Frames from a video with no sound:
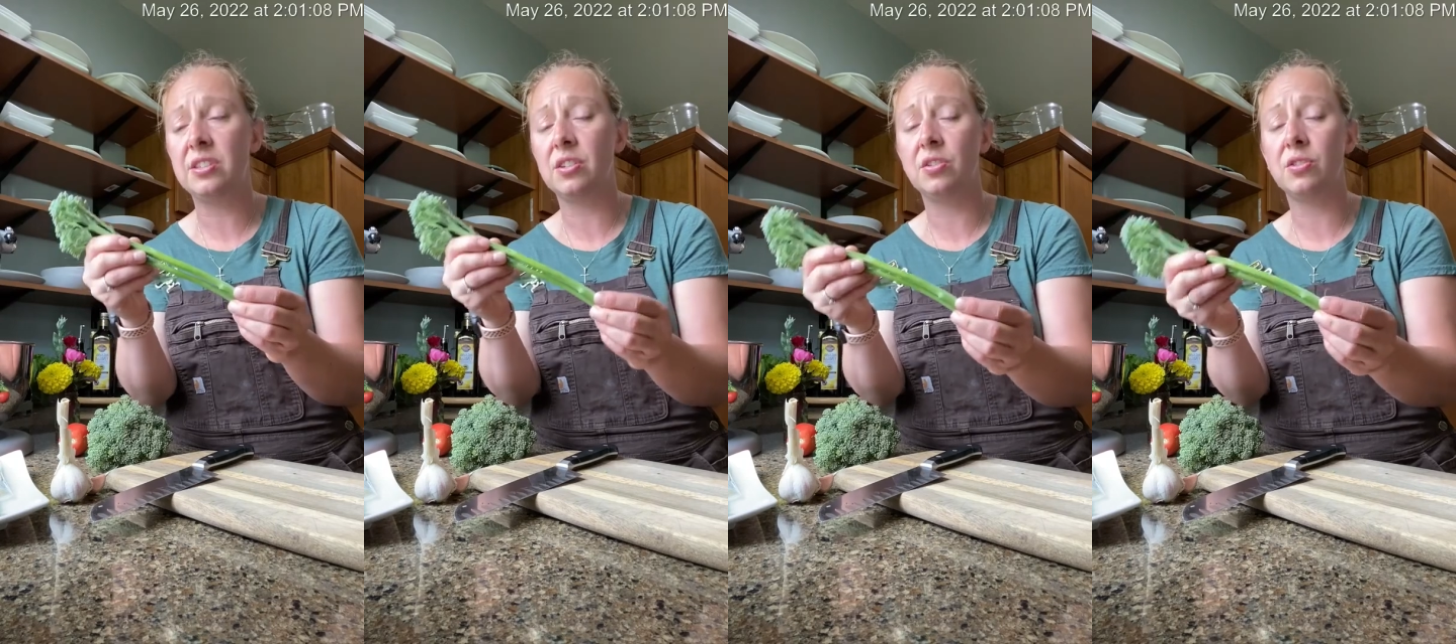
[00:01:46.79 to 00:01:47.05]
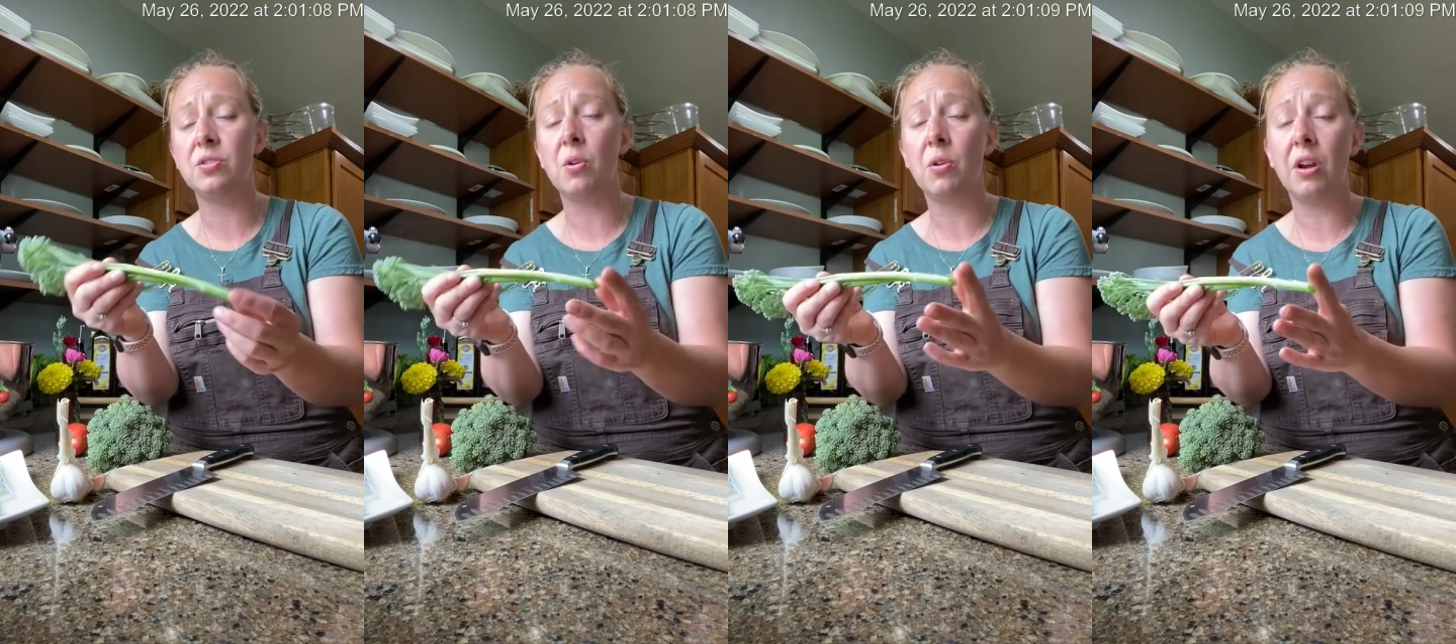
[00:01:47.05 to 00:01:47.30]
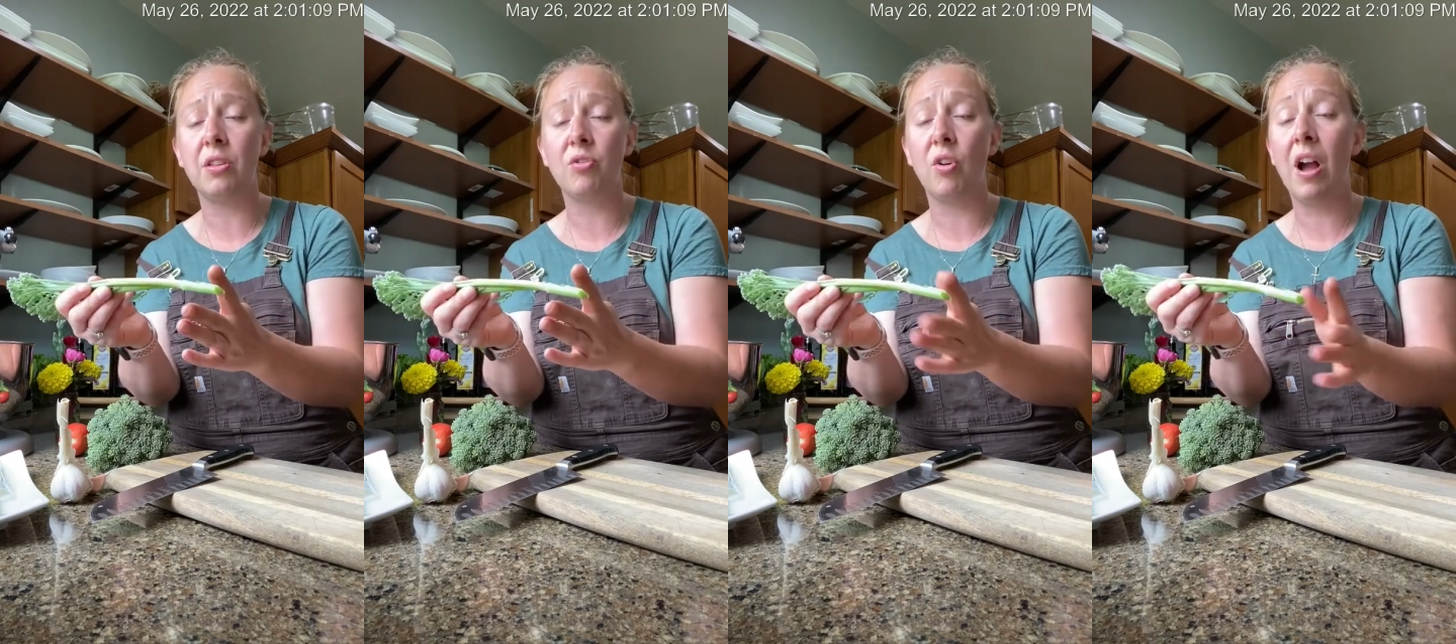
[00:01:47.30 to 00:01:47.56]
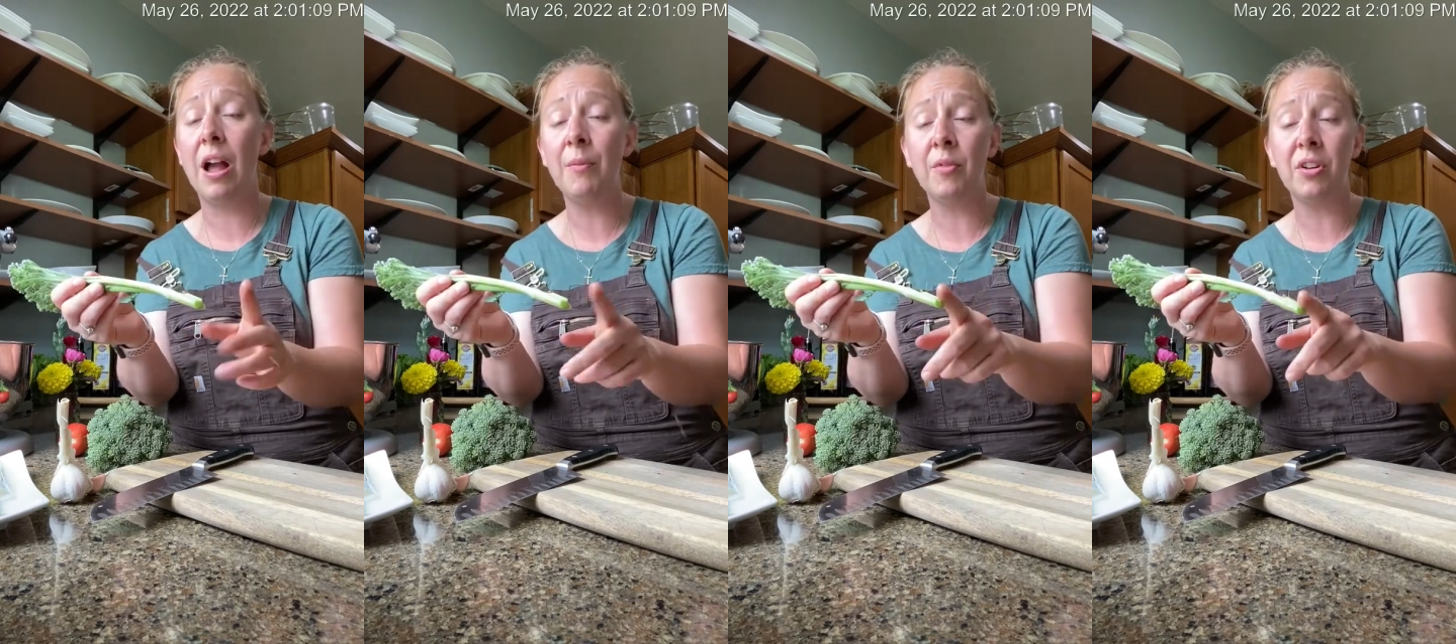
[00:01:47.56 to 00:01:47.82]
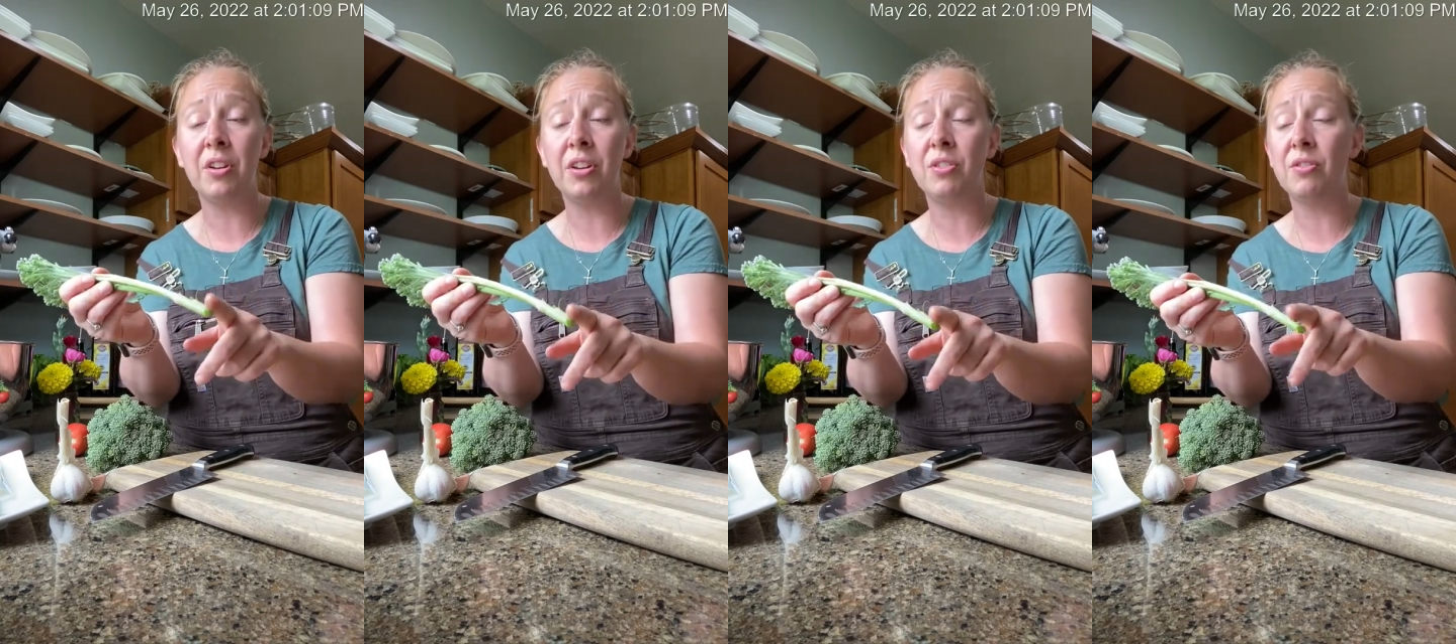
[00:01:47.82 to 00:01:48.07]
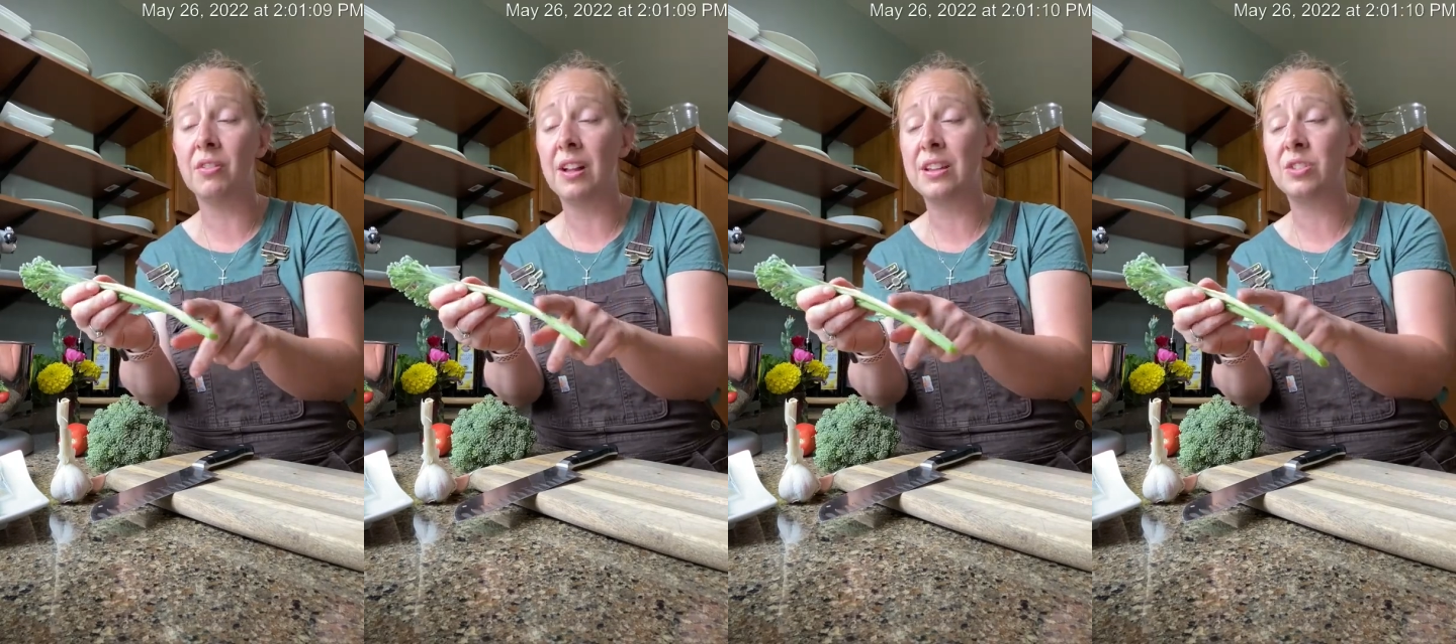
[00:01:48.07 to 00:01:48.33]
They're so good. So I'm going to
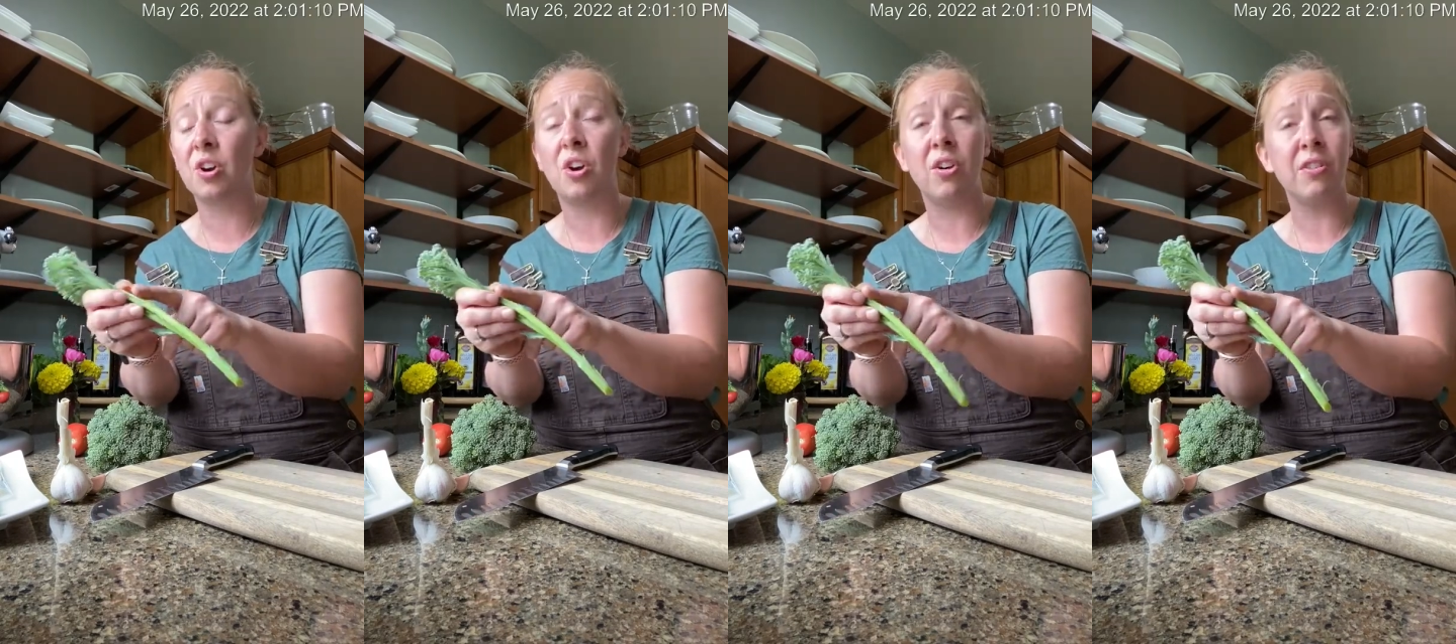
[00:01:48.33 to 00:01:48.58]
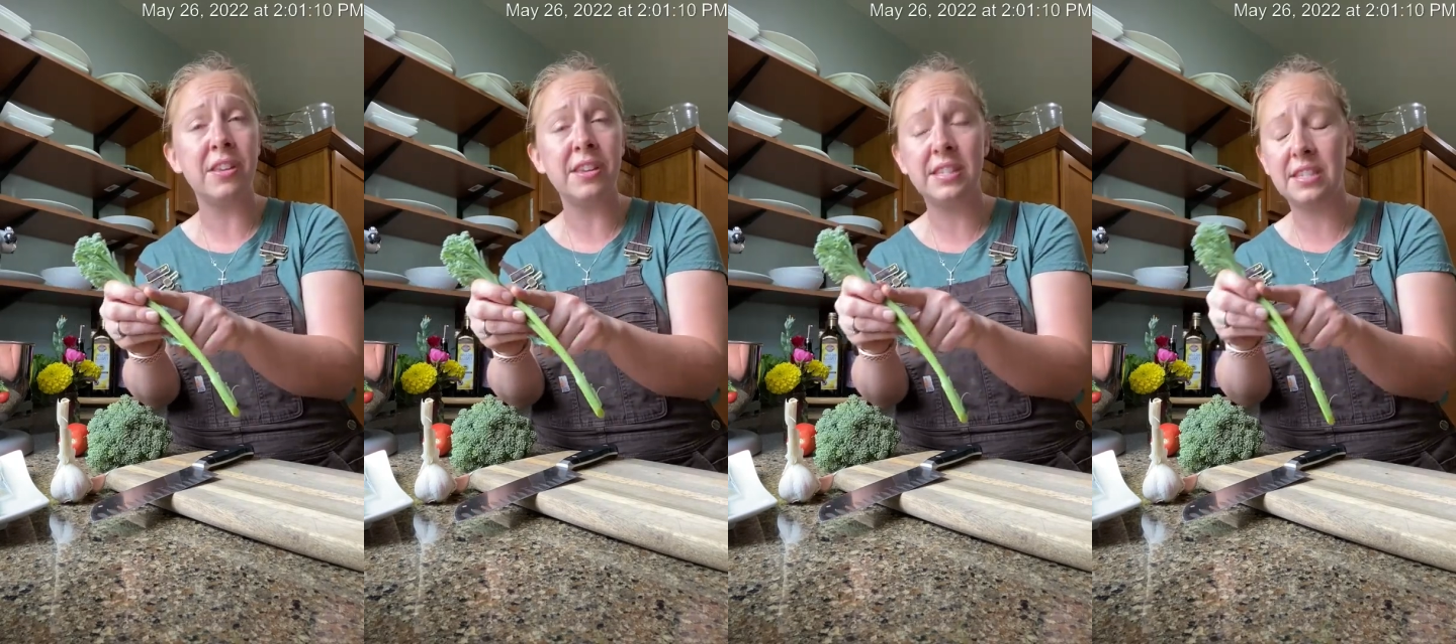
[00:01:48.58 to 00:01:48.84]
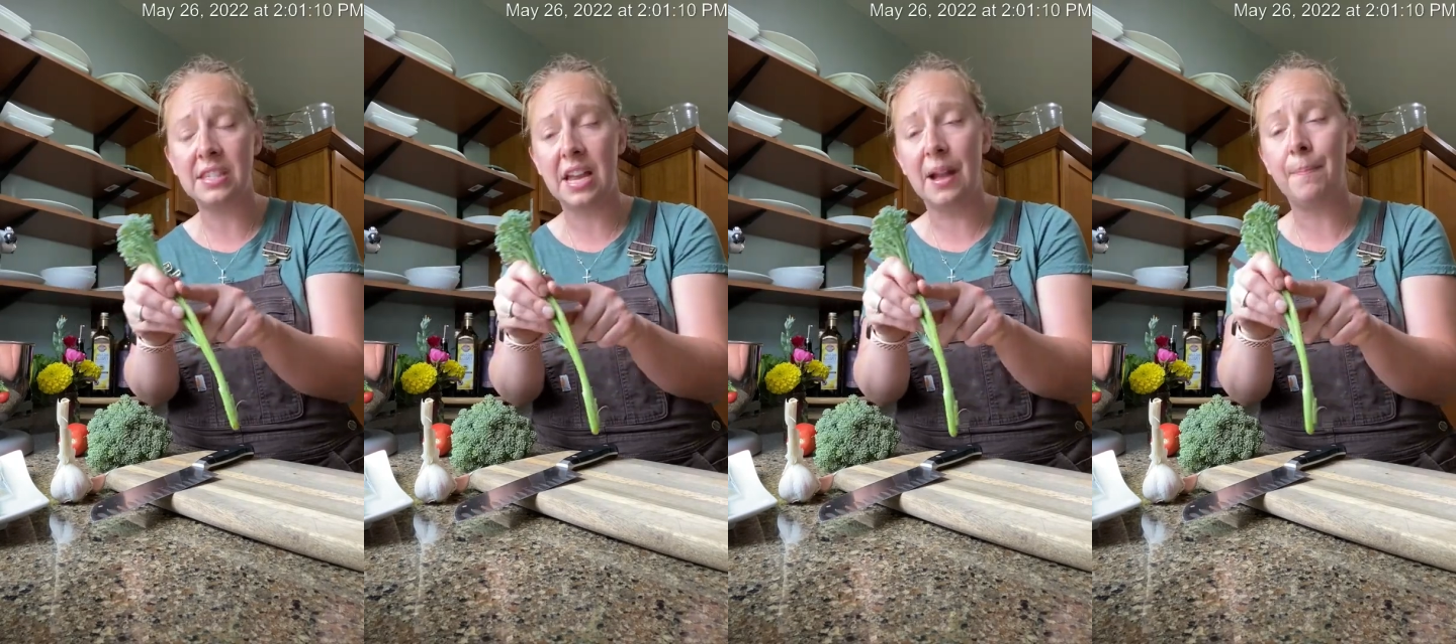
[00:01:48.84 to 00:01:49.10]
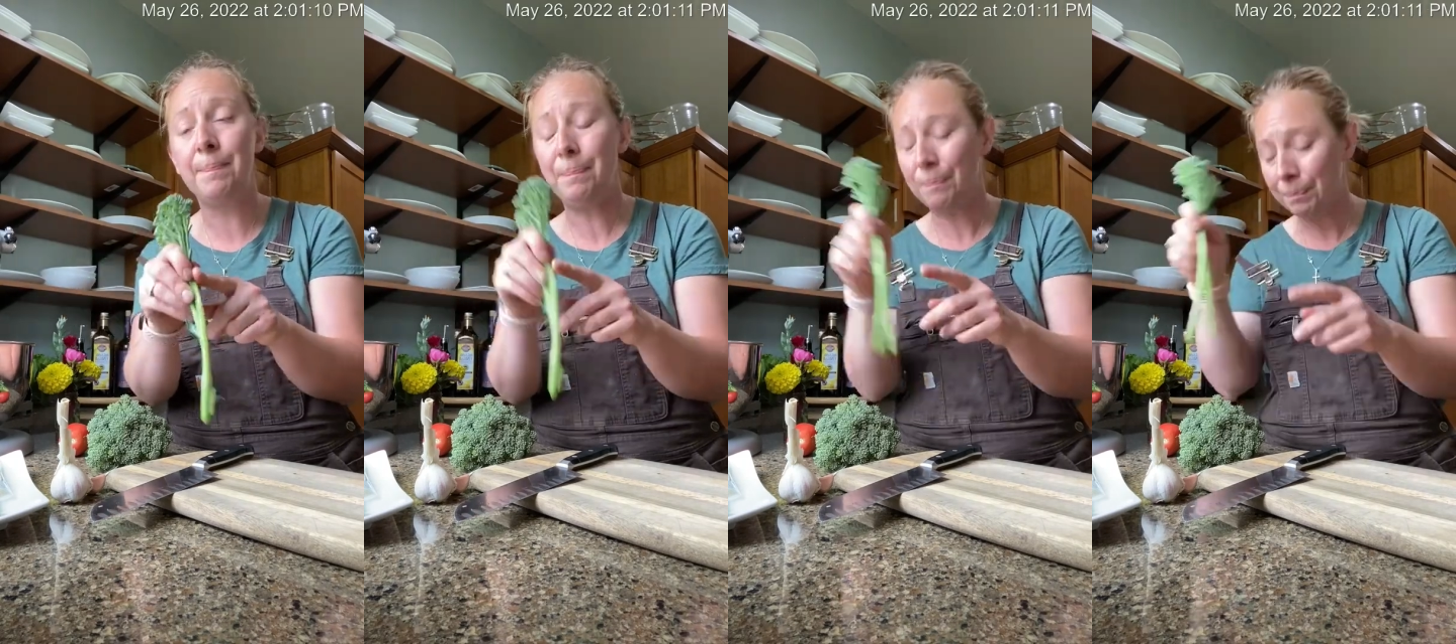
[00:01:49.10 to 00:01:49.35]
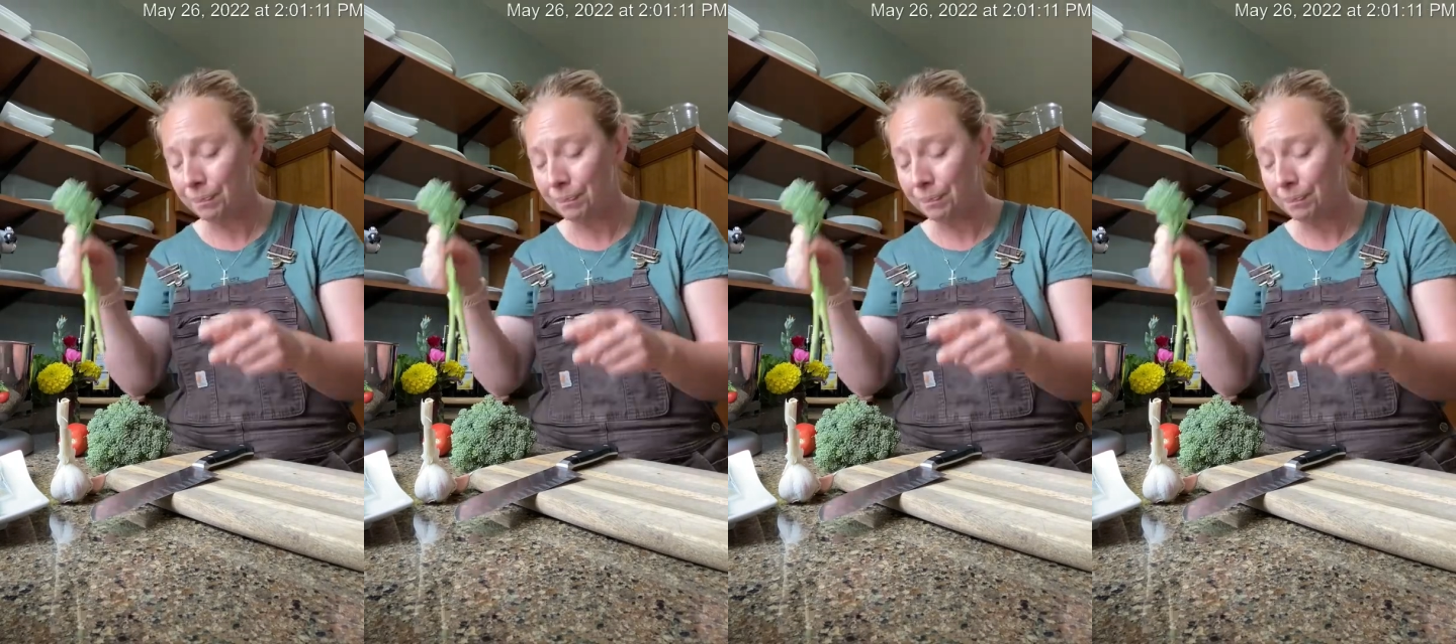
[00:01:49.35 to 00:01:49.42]
utilize all this stem